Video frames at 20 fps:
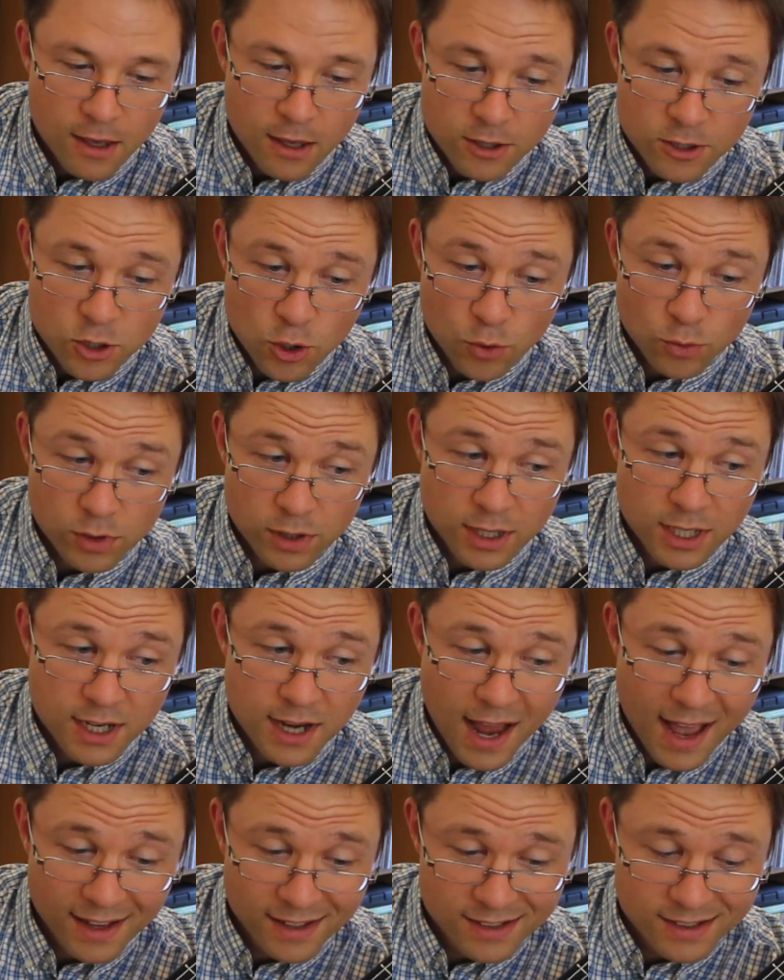So the
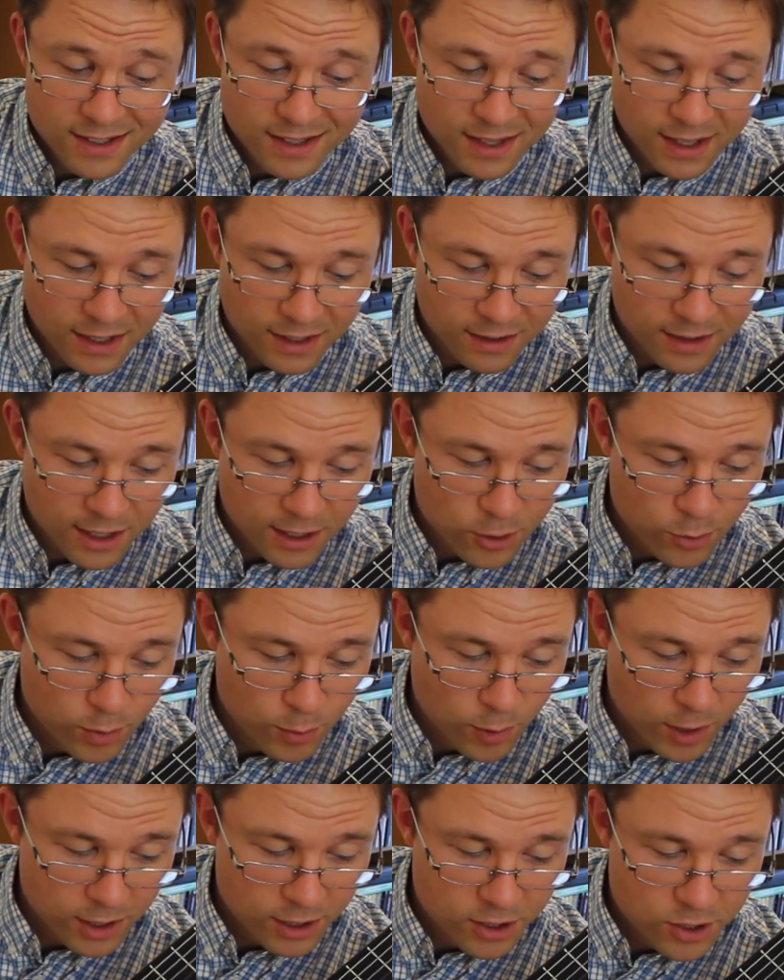next thing that you'd
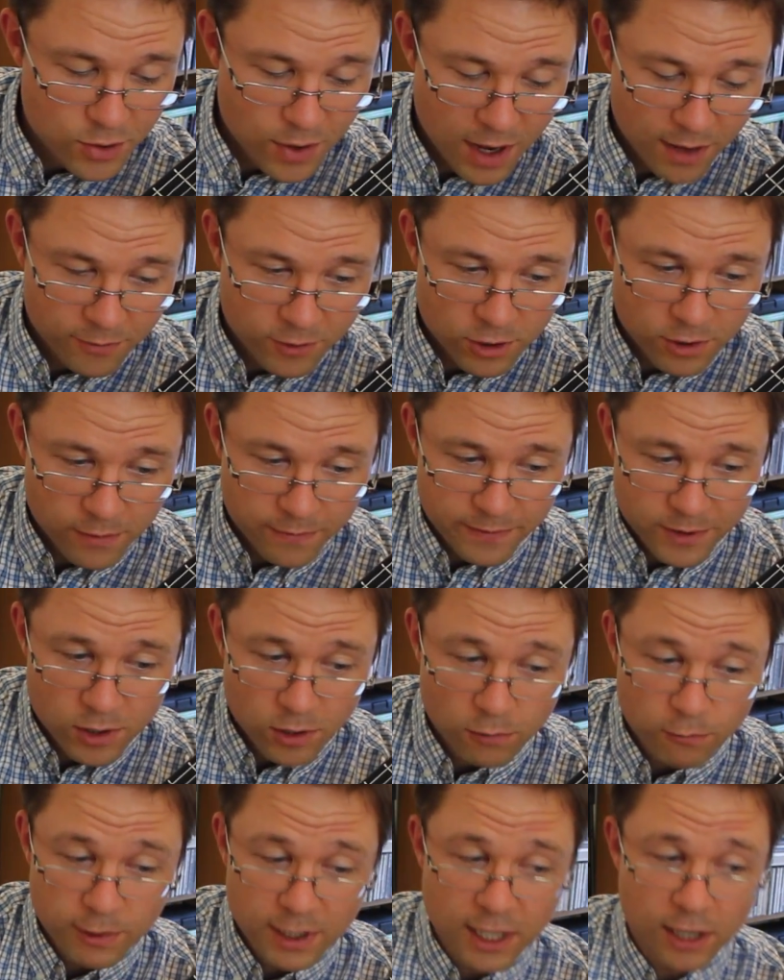want to do after you
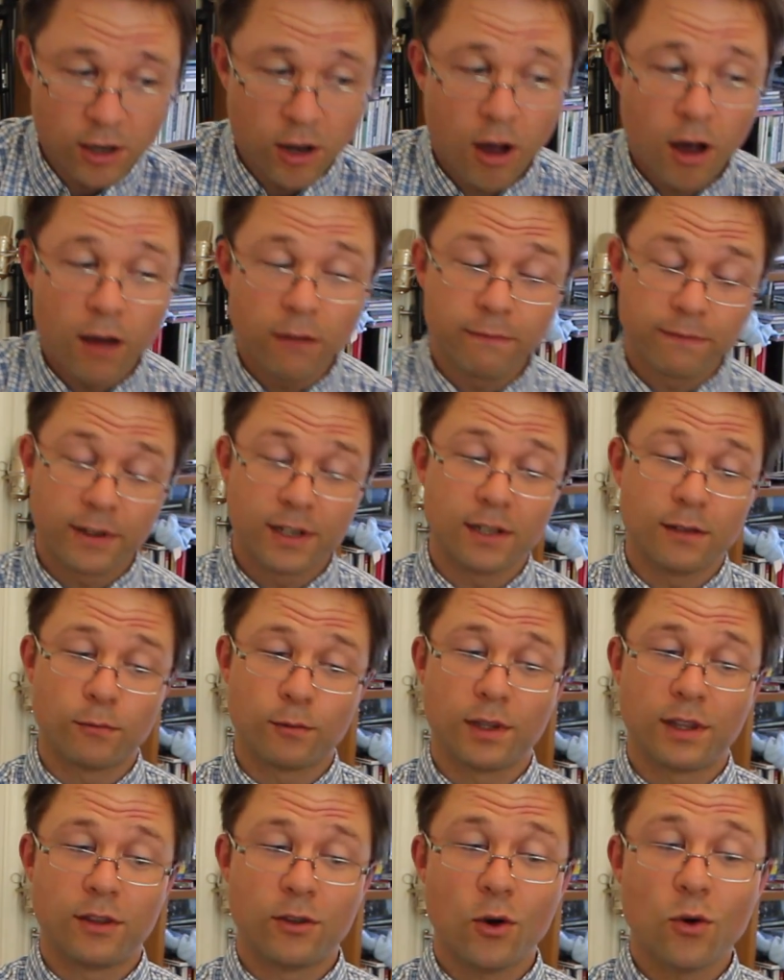feel really confident
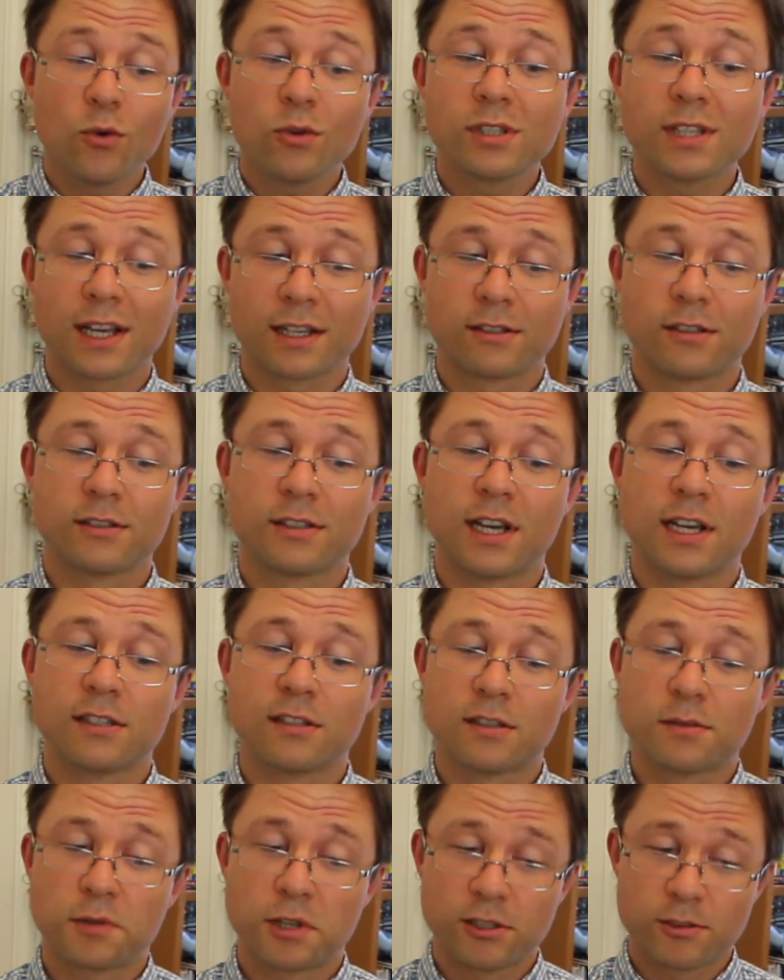with those
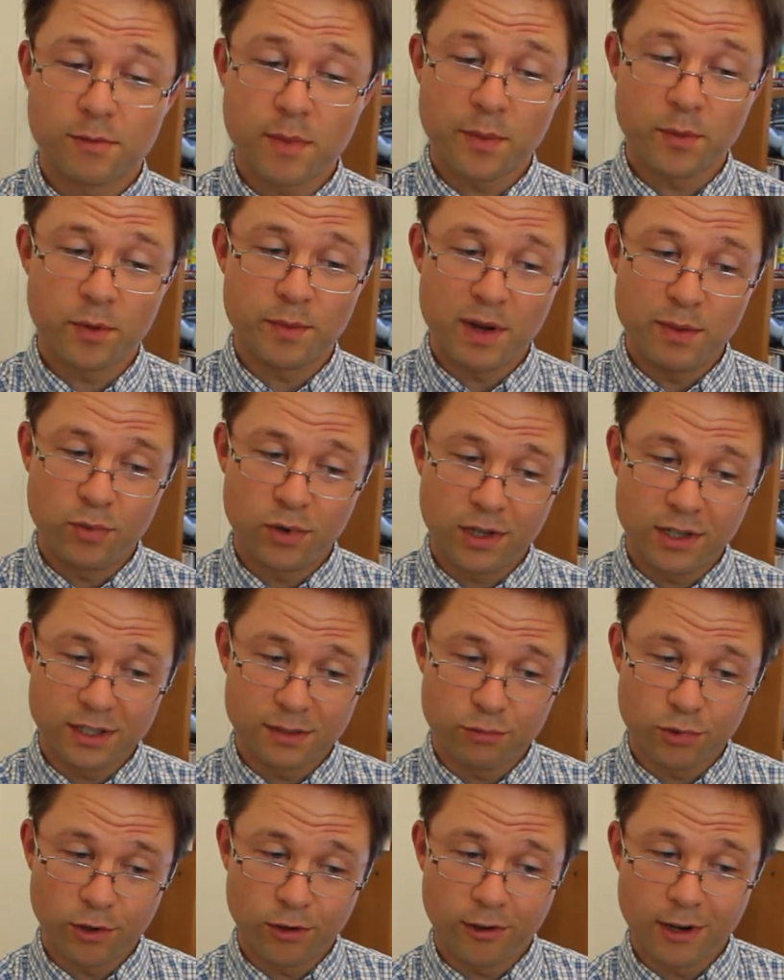exercises, because remember my book is
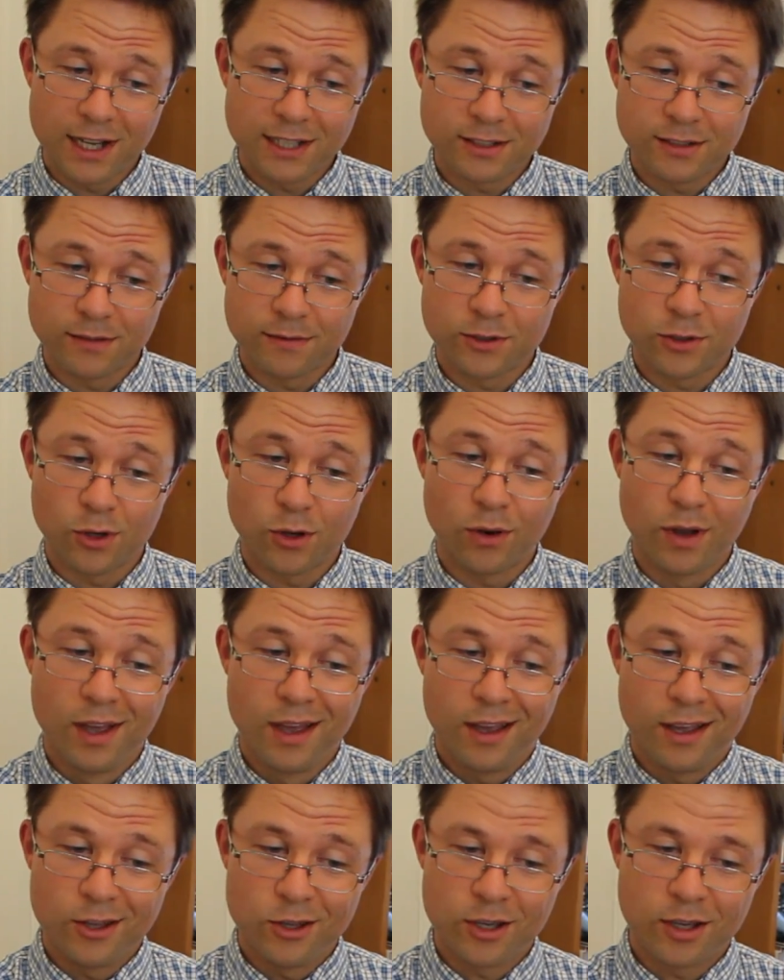progressive, so
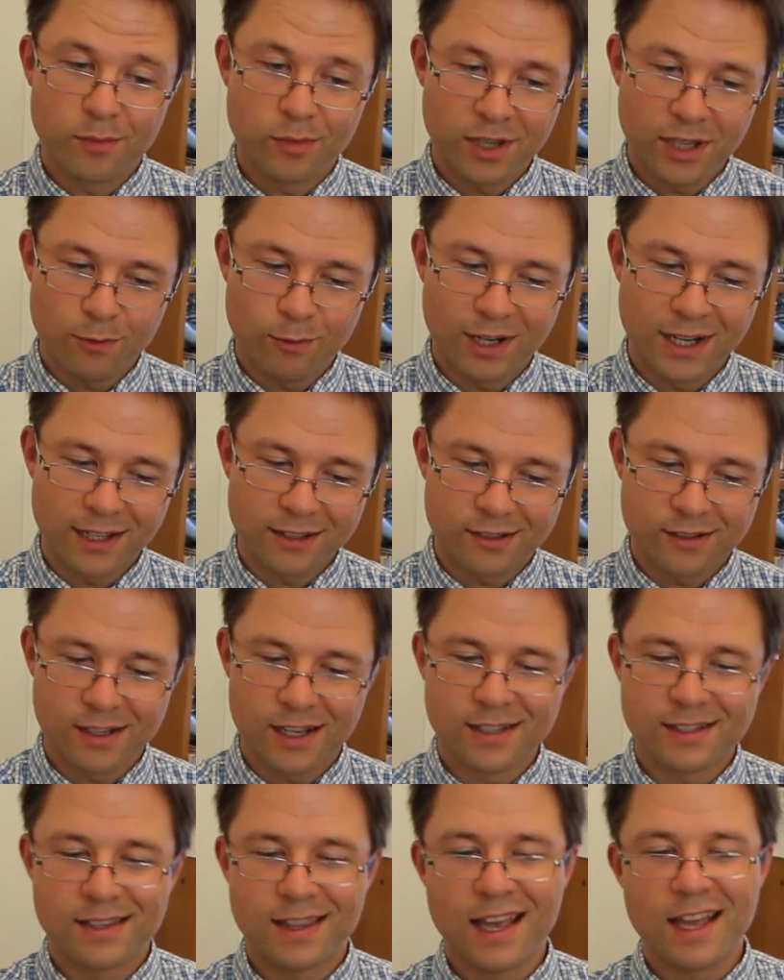you complete one
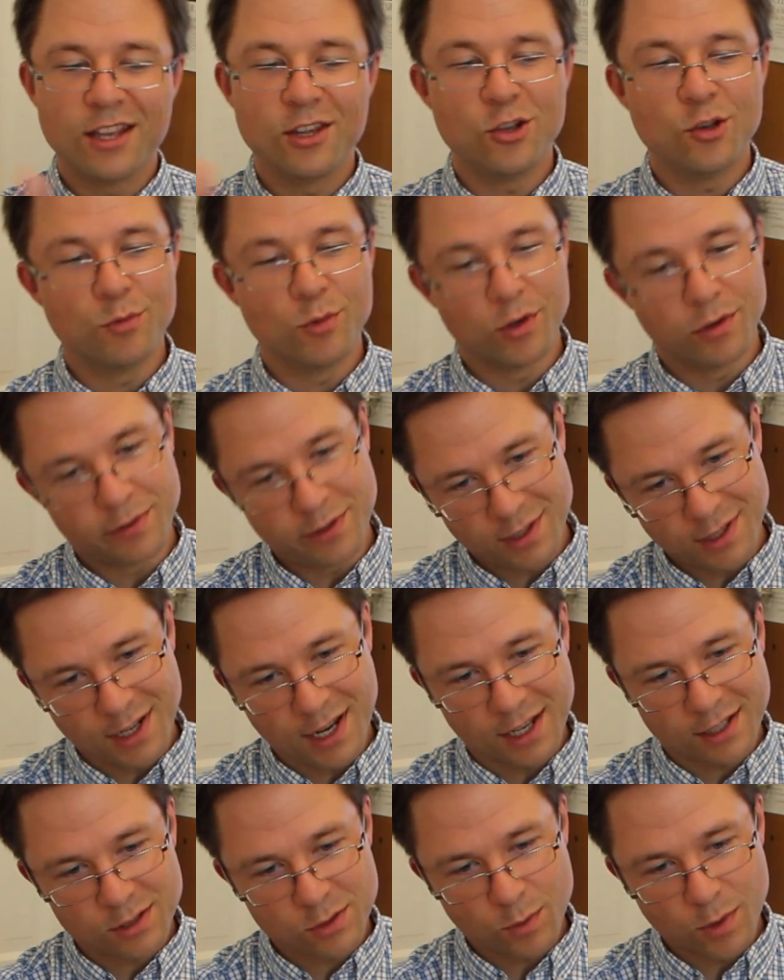exercise, then you move to the
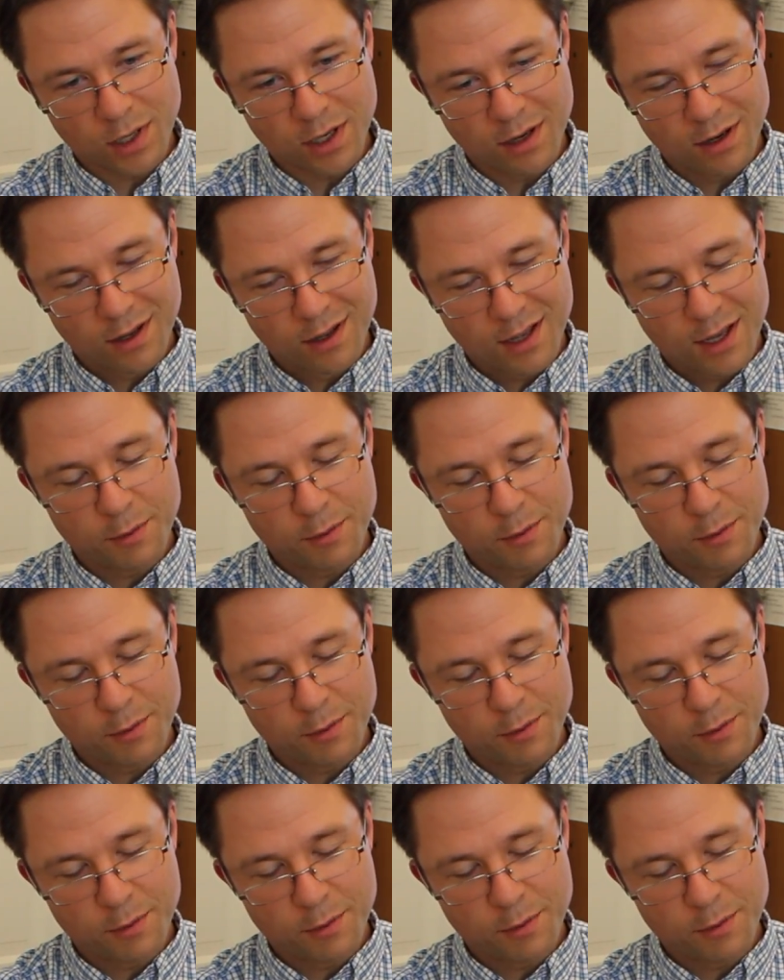next one.